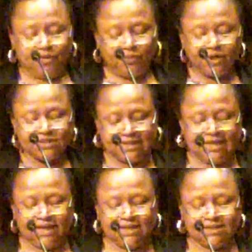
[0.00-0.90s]
The worst
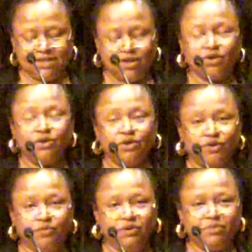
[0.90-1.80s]
thing is,
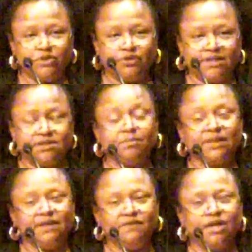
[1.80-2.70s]
we've been trained to
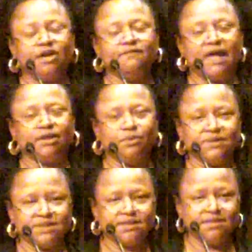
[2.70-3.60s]
believe that our value
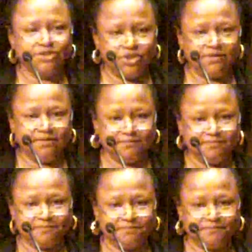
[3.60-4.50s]
is conditional.
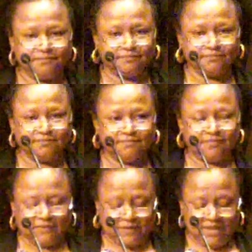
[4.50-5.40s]

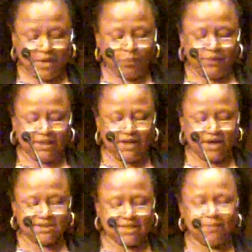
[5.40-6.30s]
That we
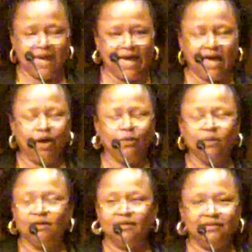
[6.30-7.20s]
are somehow
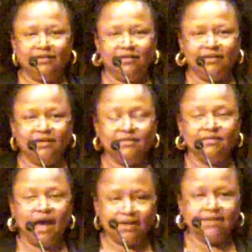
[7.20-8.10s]

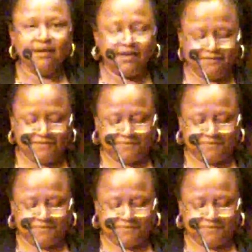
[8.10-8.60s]
not enough.